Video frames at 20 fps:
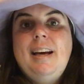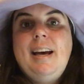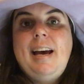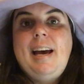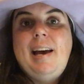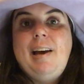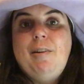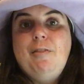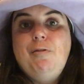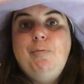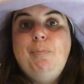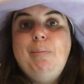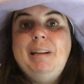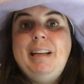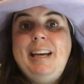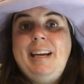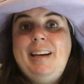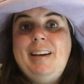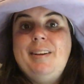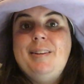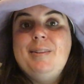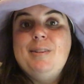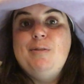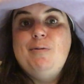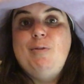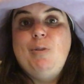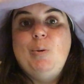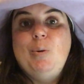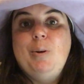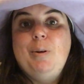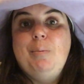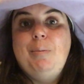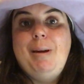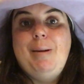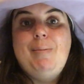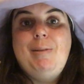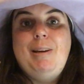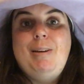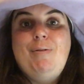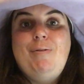have plans for
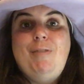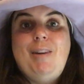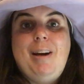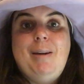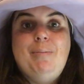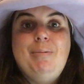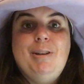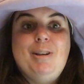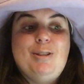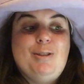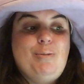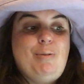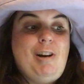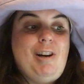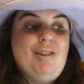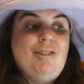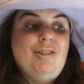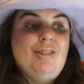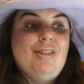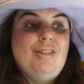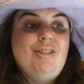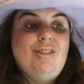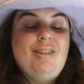maybe fabric swatches,